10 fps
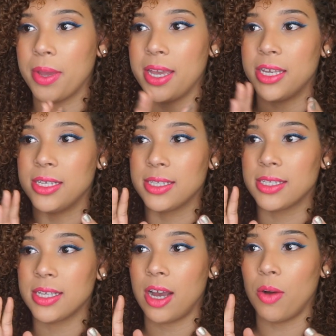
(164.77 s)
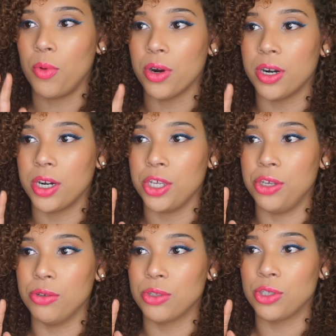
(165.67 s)
is a word
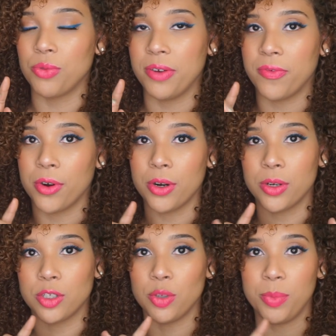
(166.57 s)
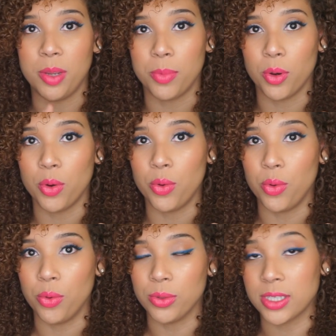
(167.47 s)
used to refer to people
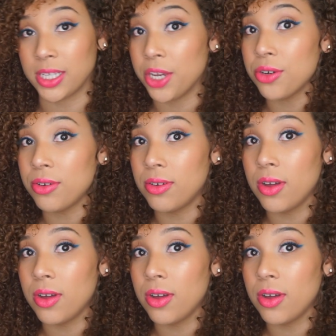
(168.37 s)
who steal,